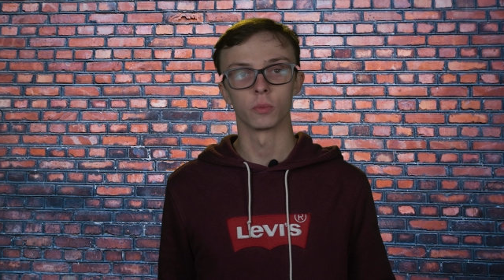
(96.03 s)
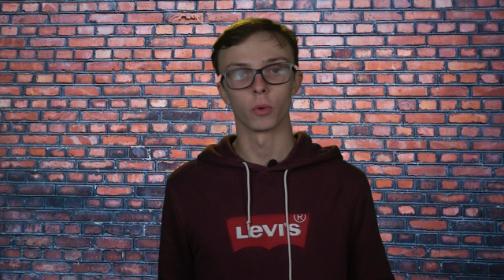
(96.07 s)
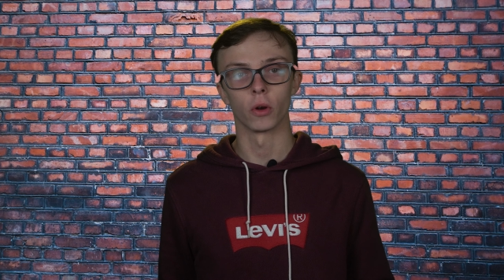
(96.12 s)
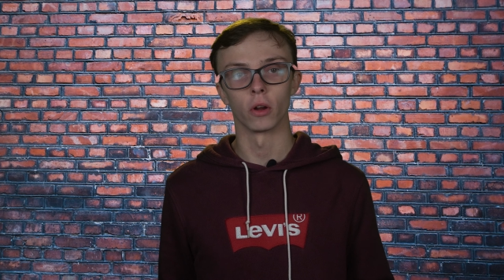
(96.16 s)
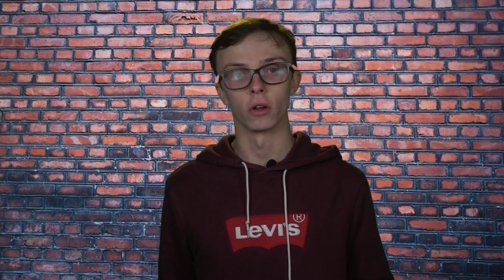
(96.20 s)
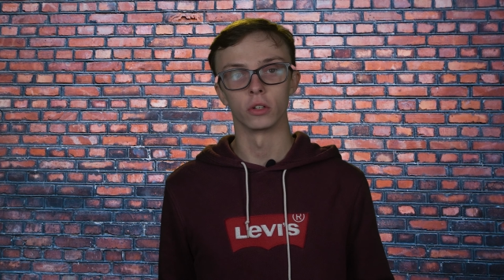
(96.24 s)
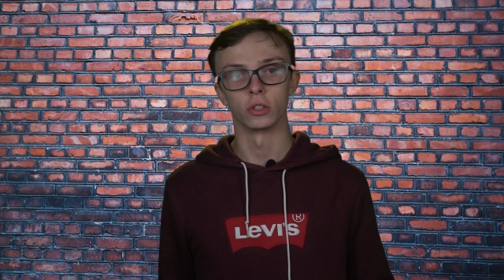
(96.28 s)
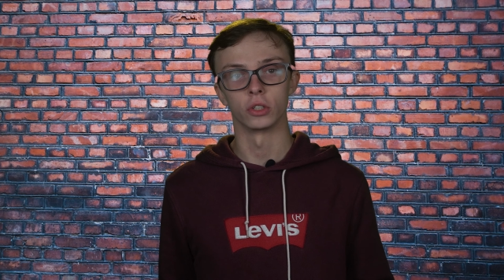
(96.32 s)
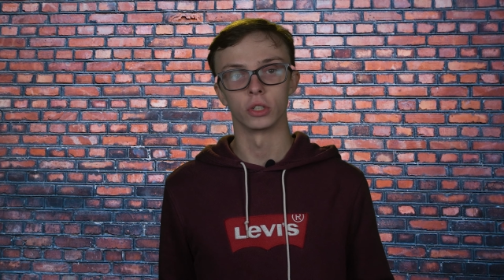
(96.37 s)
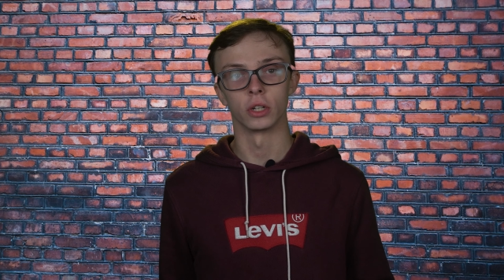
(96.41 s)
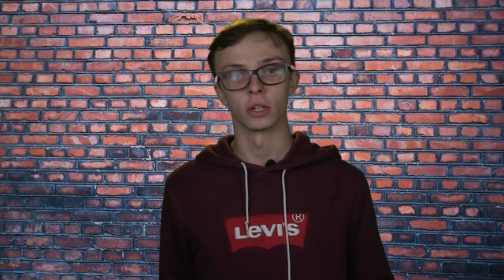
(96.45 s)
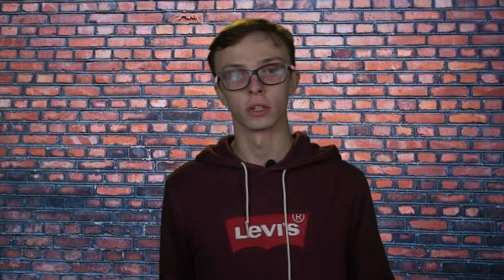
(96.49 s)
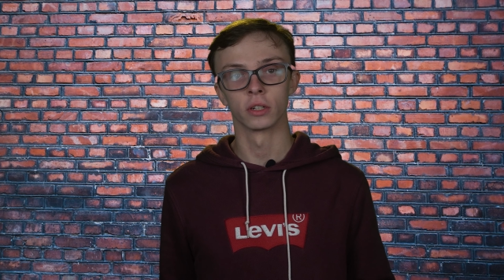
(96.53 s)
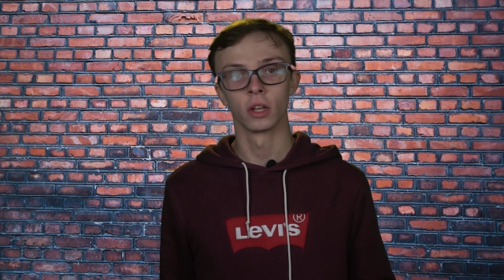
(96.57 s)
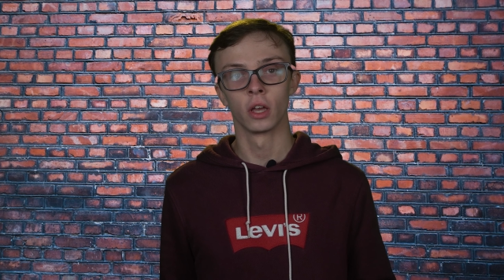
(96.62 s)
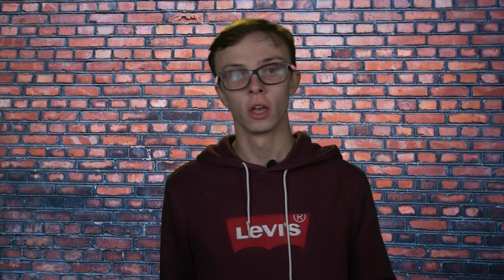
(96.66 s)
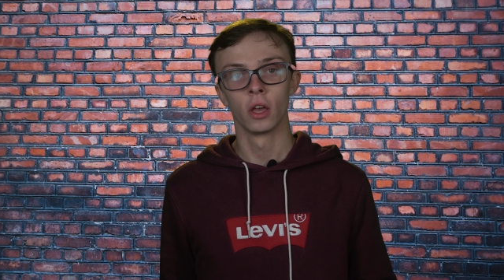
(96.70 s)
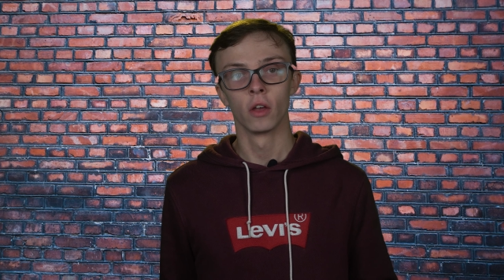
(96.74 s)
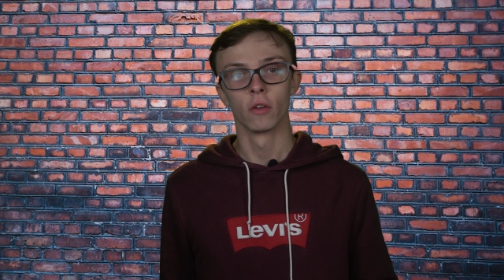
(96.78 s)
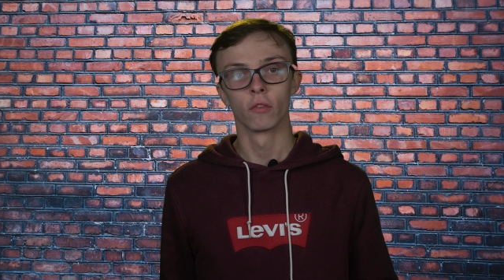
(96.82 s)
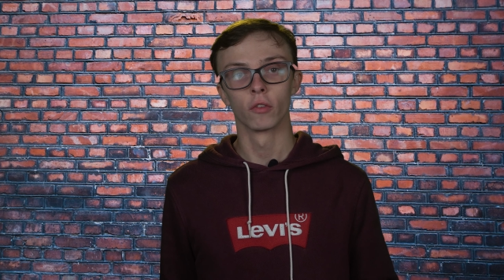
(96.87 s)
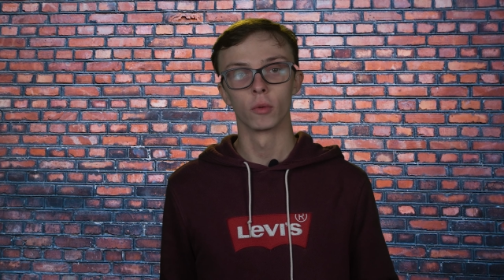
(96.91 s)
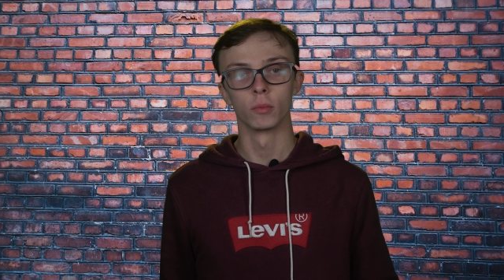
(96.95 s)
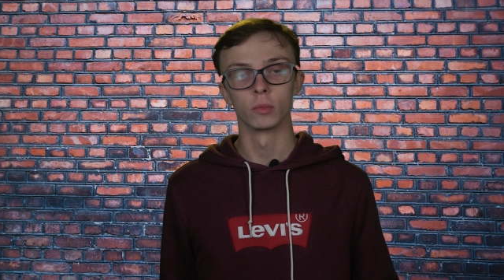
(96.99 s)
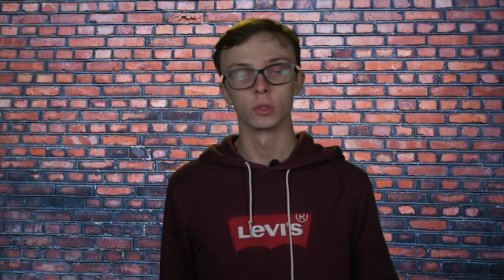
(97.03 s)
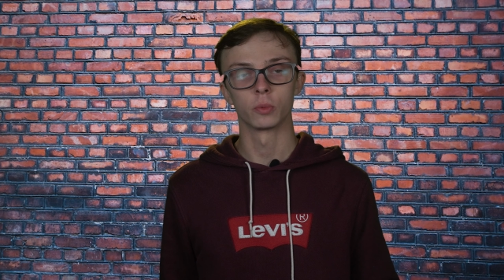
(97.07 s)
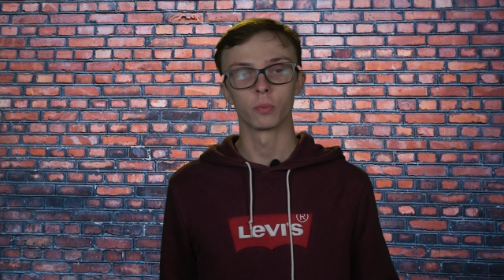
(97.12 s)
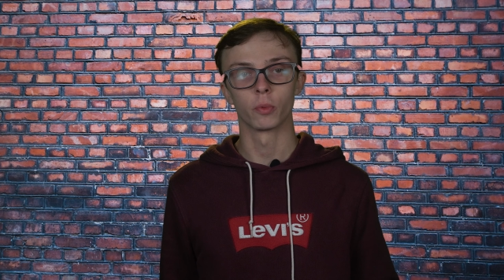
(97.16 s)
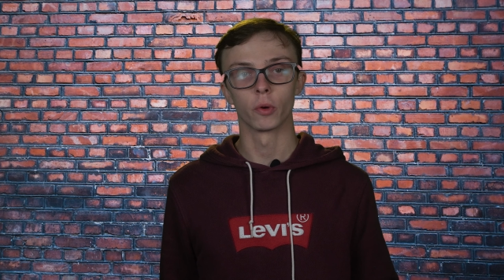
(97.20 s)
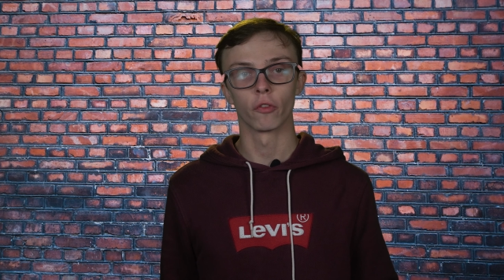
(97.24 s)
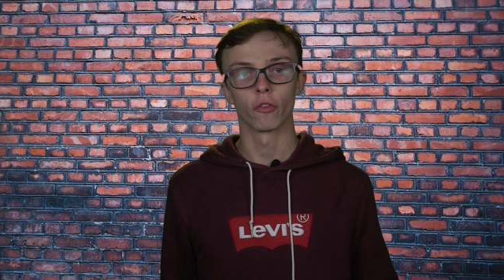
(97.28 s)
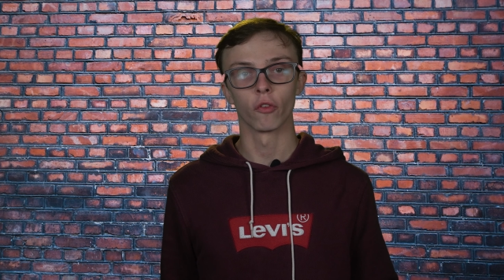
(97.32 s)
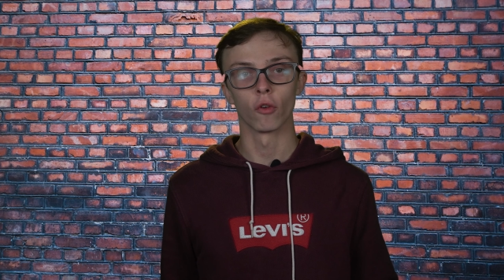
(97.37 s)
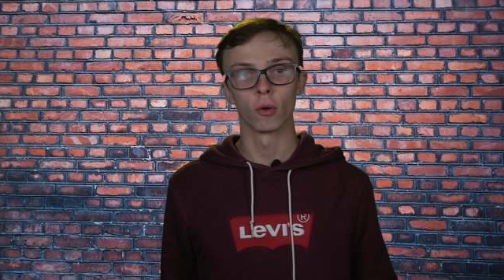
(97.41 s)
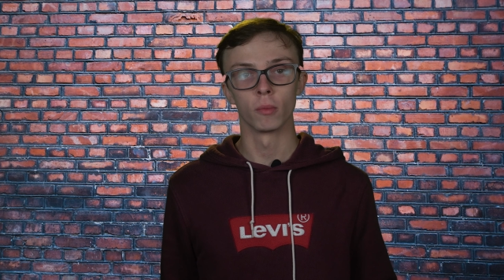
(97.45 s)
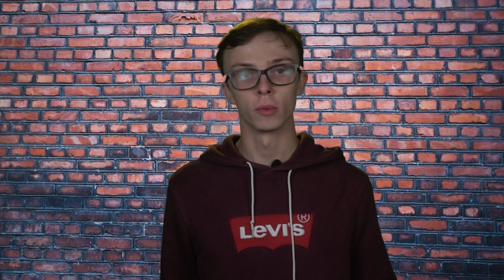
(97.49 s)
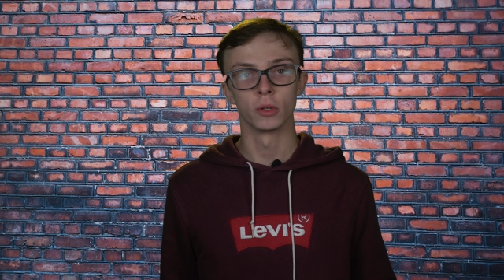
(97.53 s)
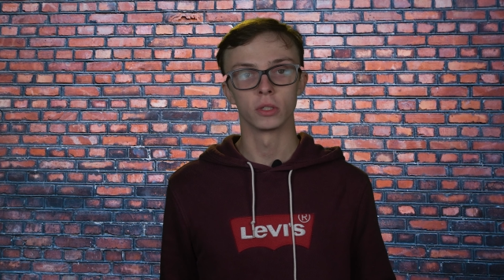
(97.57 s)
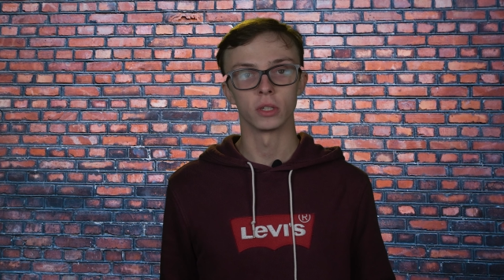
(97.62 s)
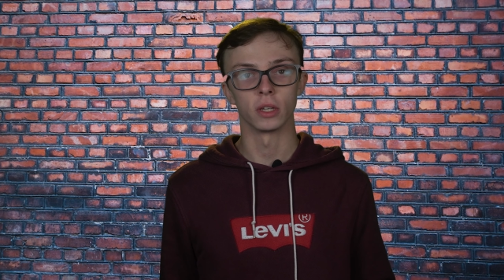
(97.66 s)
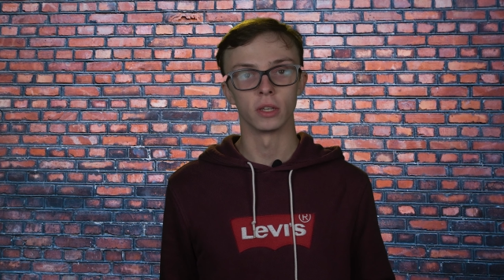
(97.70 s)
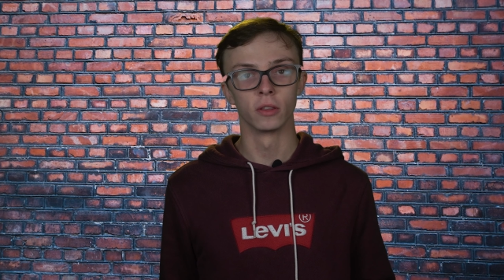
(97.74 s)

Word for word: project, from his performance